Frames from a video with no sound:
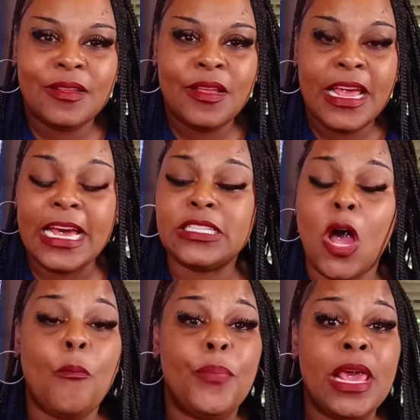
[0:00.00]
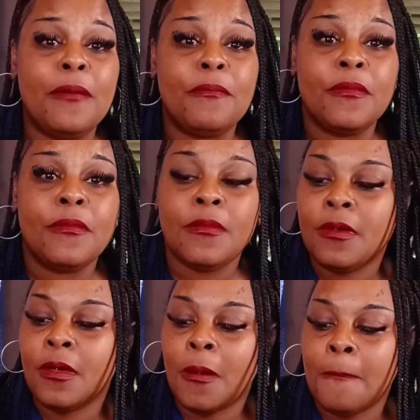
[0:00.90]
It's going to beat.
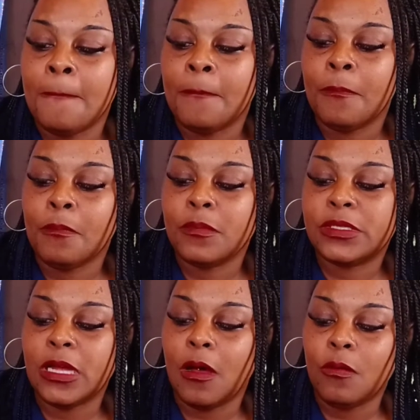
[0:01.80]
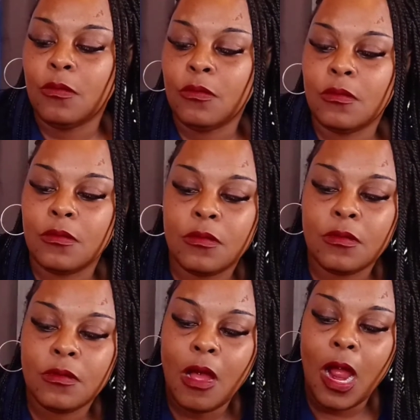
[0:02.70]
So,
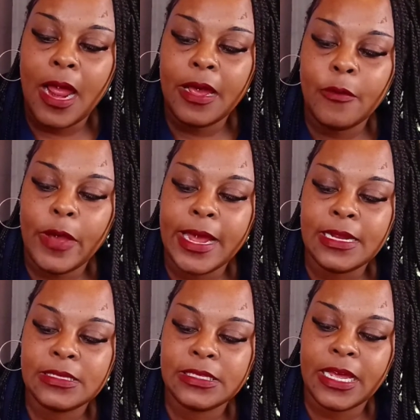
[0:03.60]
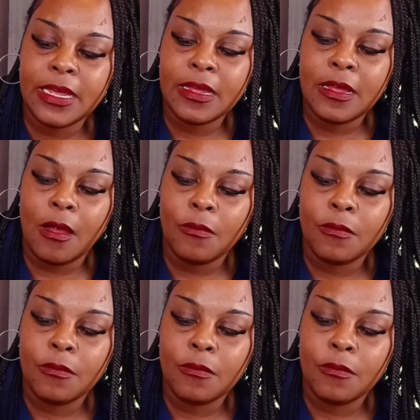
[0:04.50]
all right. Ready, set, go.